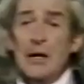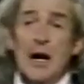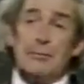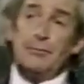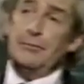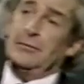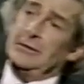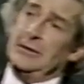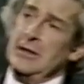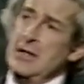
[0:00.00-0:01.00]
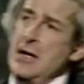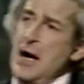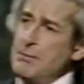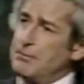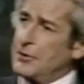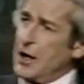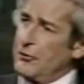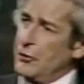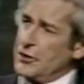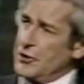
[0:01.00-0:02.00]
I had a
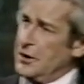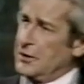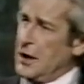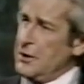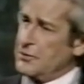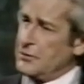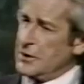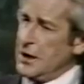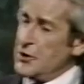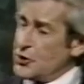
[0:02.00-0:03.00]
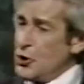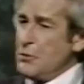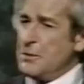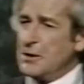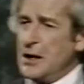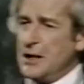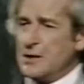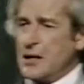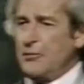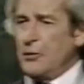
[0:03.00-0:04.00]
telephone engineer at the house, and he's showing me the
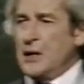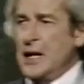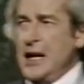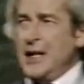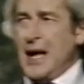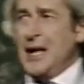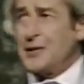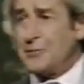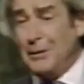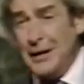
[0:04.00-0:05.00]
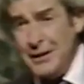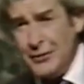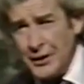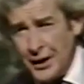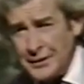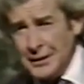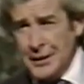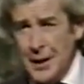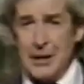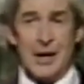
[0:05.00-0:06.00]
latest telephone. It has, believe it or not,
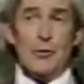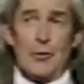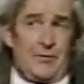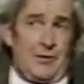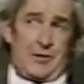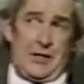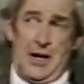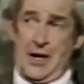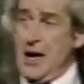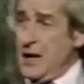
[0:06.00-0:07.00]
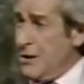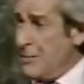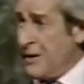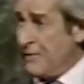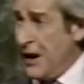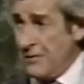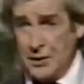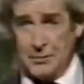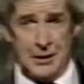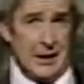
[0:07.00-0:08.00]
I mean, I don't work for the CIA or MI5 or
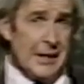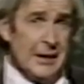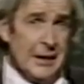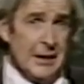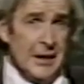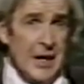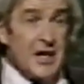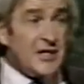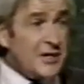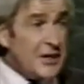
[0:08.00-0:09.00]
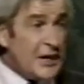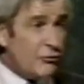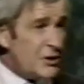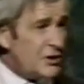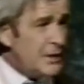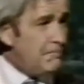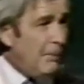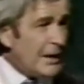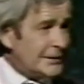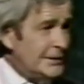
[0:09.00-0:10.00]
anybody like that, a secrecy
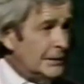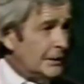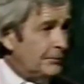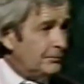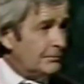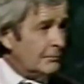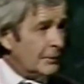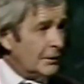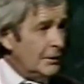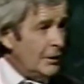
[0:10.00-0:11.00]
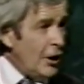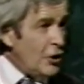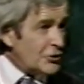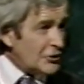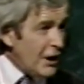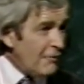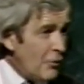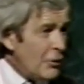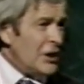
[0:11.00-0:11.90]
button on the telephone.